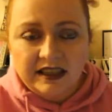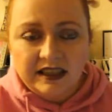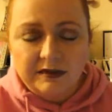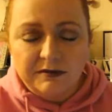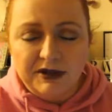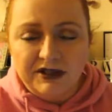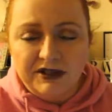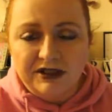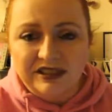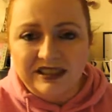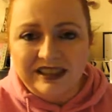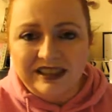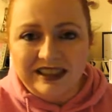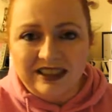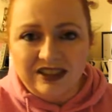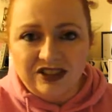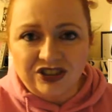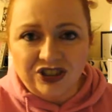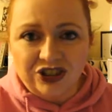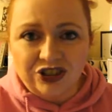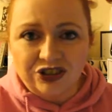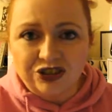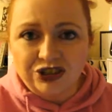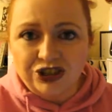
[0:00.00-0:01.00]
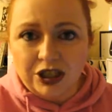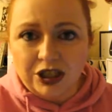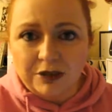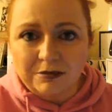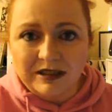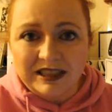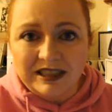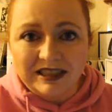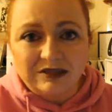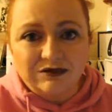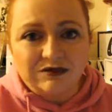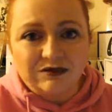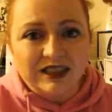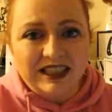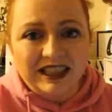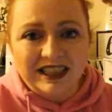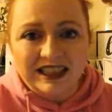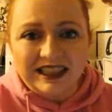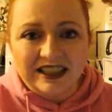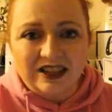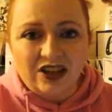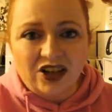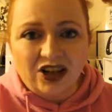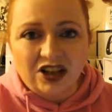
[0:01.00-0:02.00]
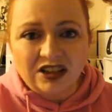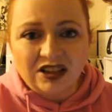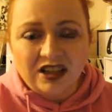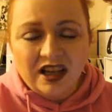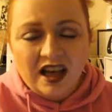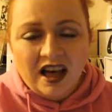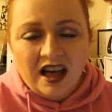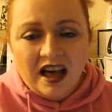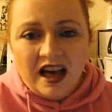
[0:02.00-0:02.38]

community on YouTube is really good.